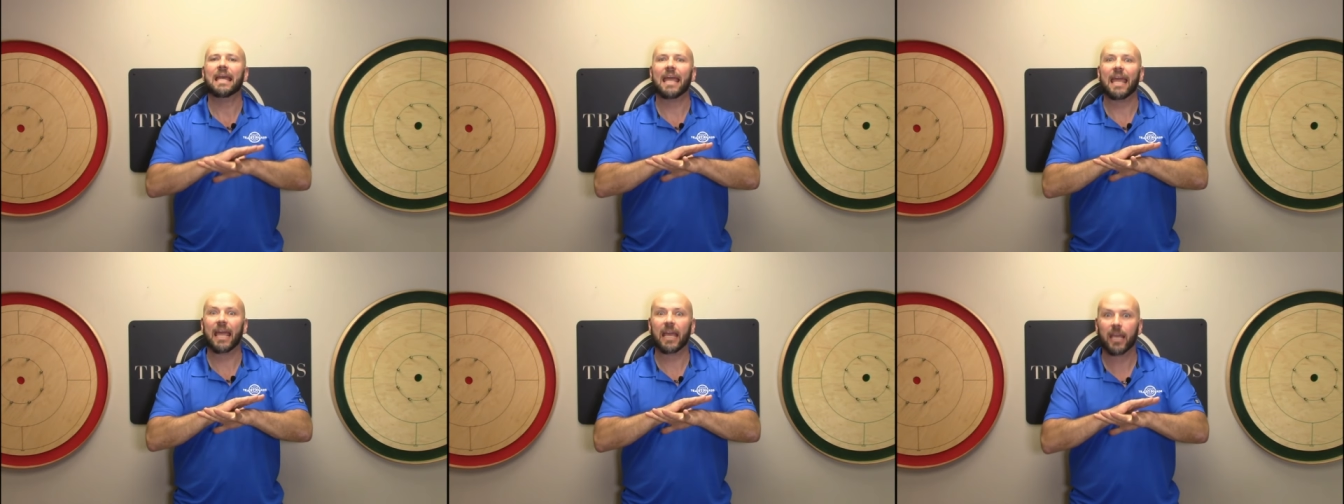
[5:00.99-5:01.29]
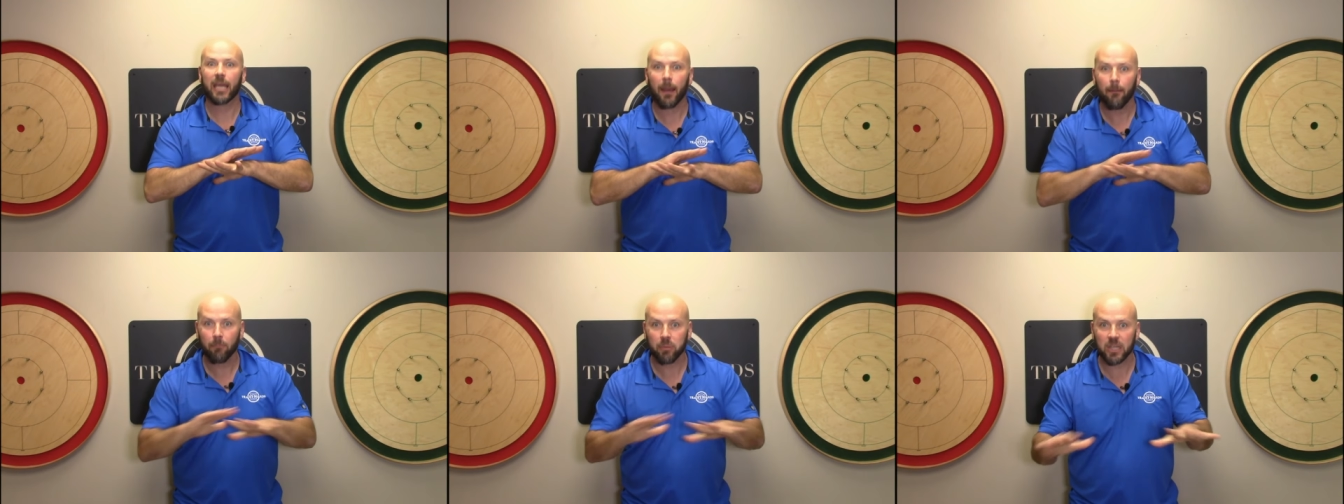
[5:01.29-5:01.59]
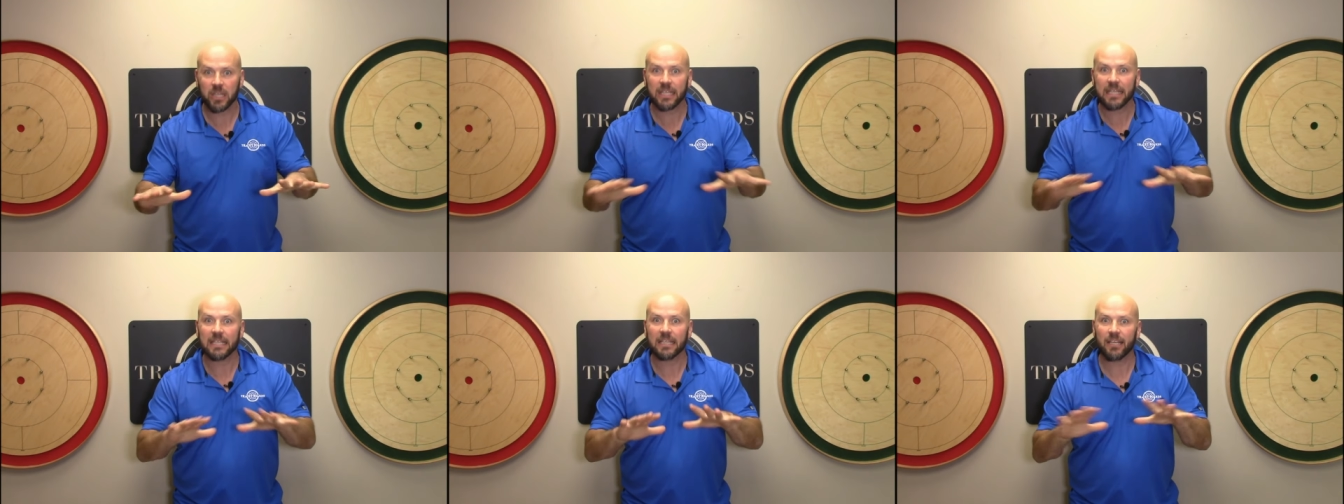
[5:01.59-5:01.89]
and
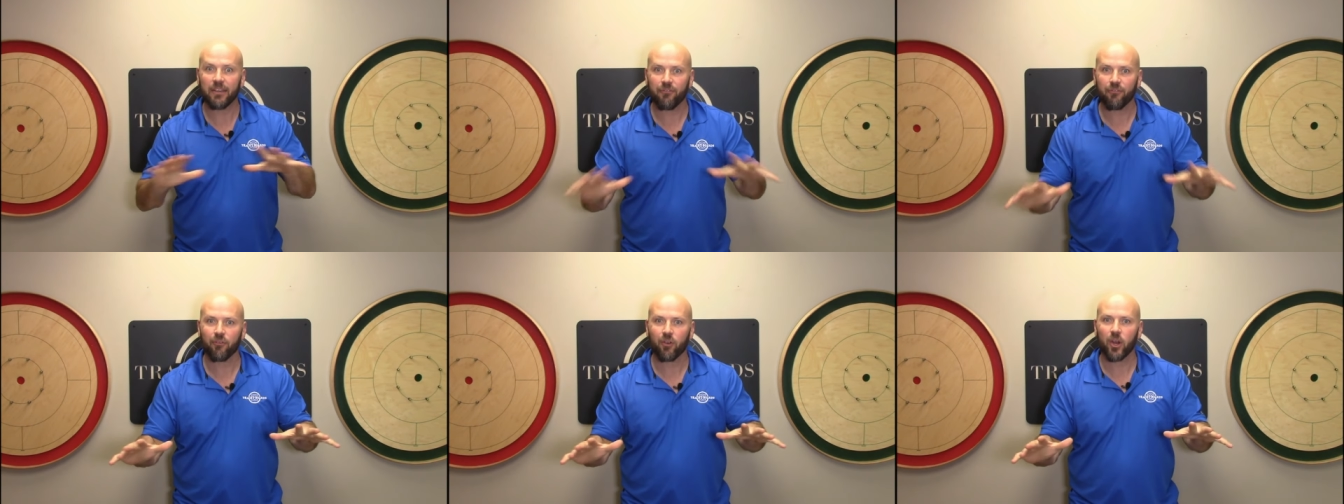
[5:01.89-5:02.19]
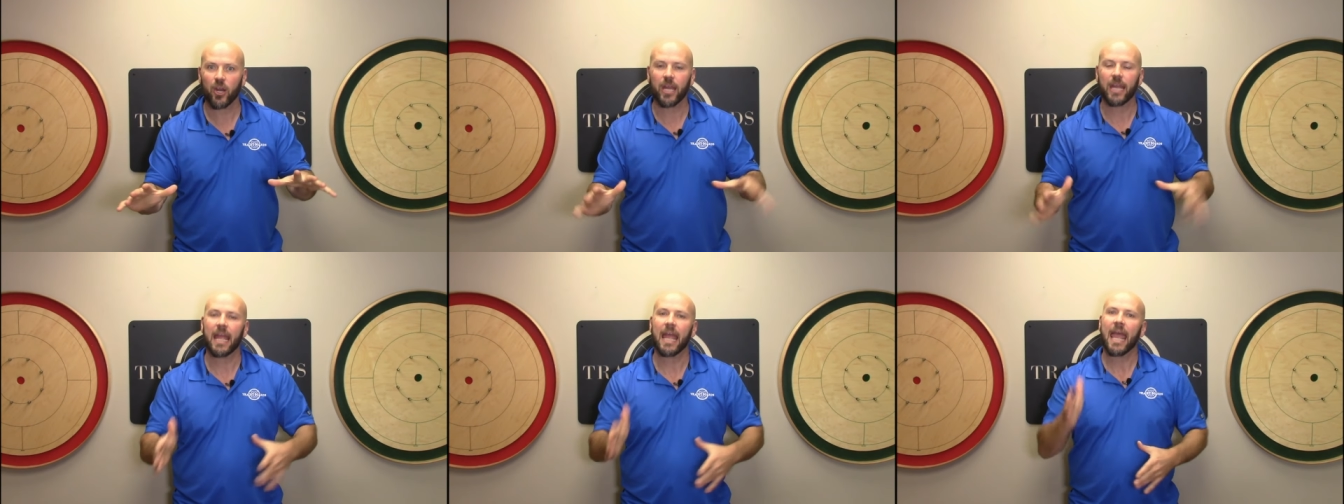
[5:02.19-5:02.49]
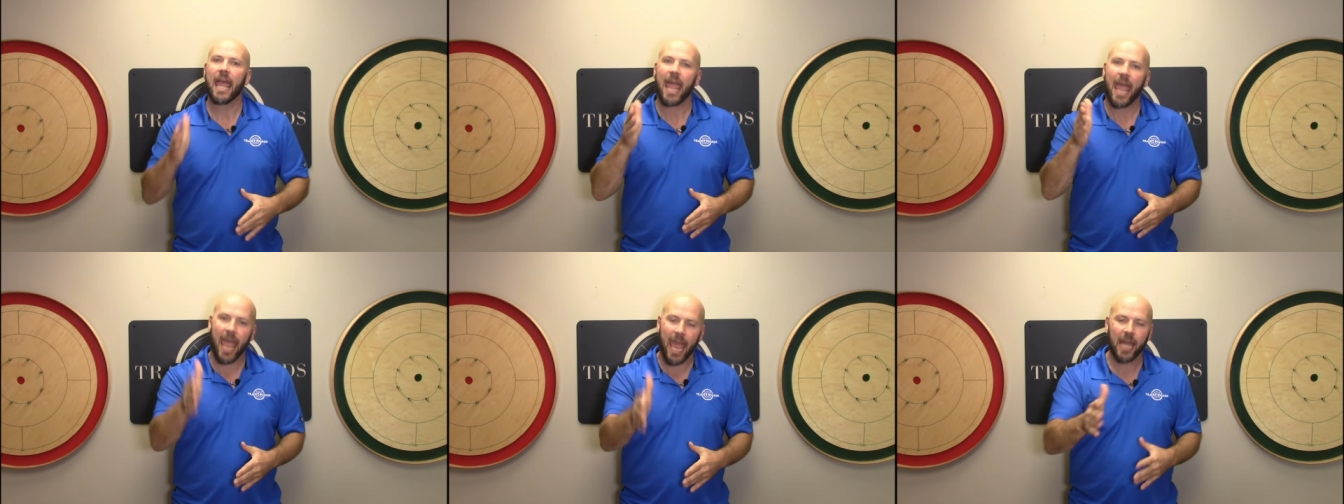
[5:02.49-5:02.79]
completely free.
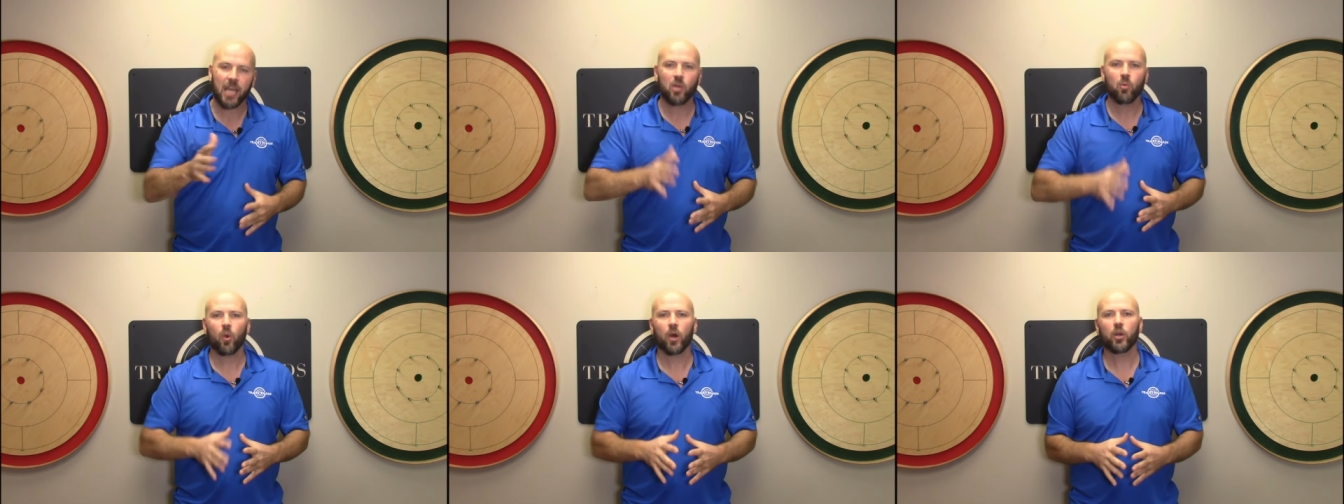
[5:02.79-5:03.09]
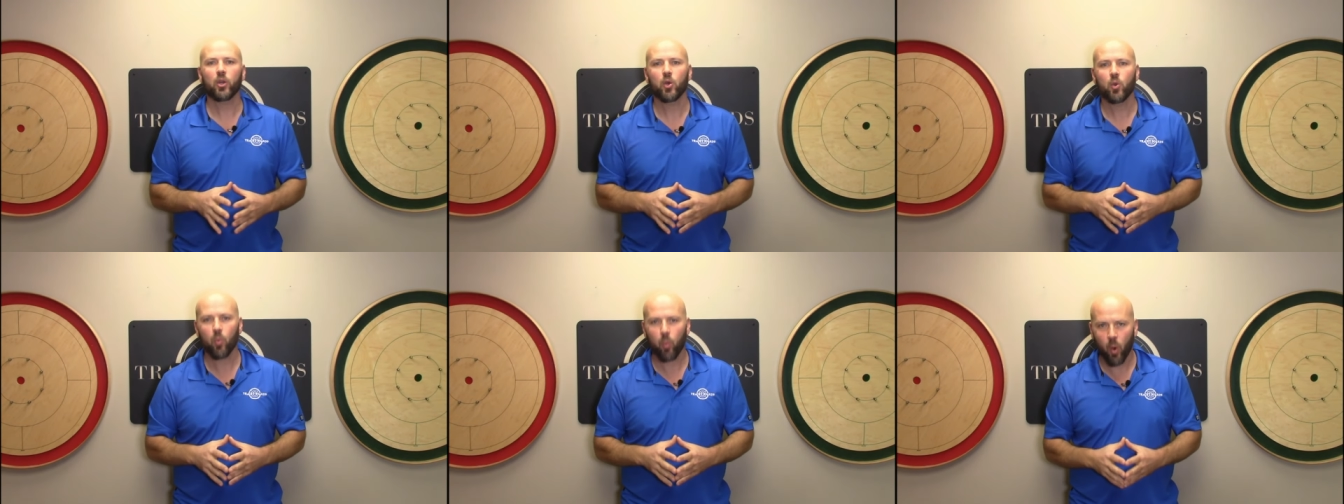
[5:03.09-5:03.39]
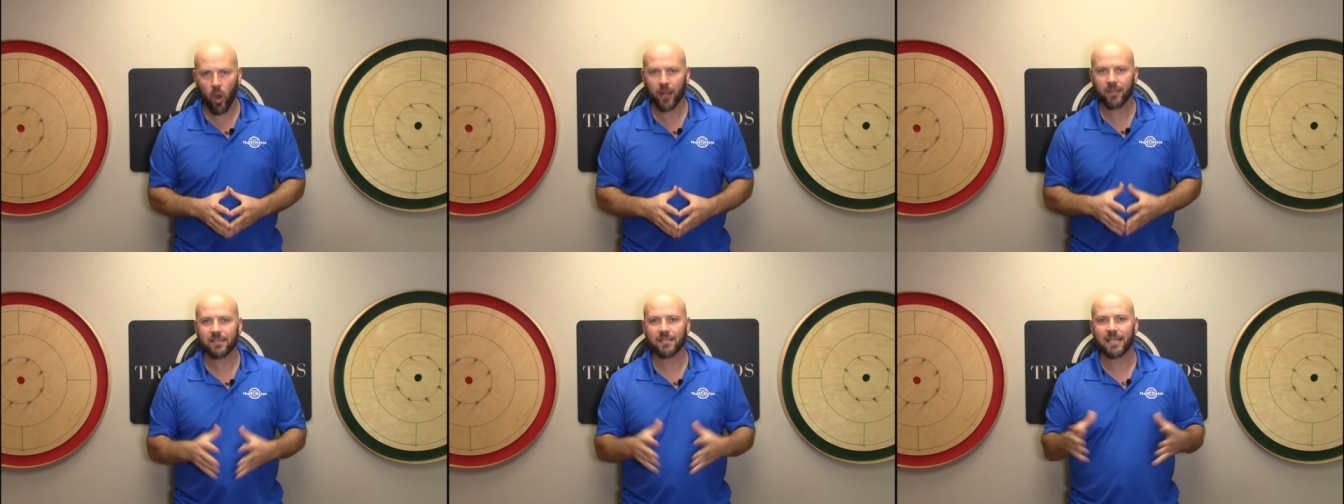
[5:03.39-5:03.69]
Anyone who
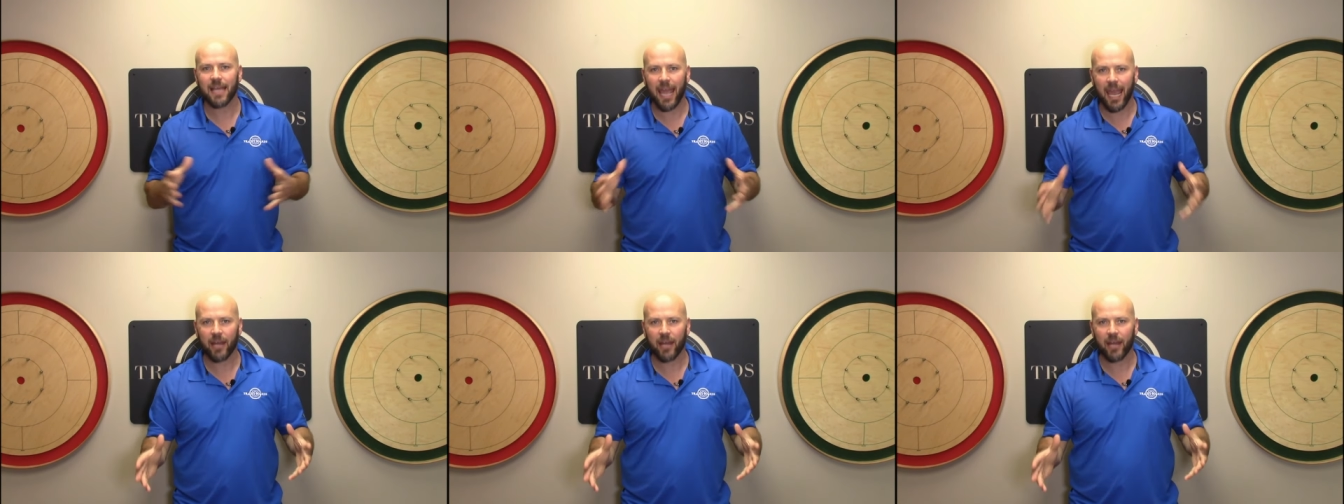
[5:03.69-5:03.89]
wants to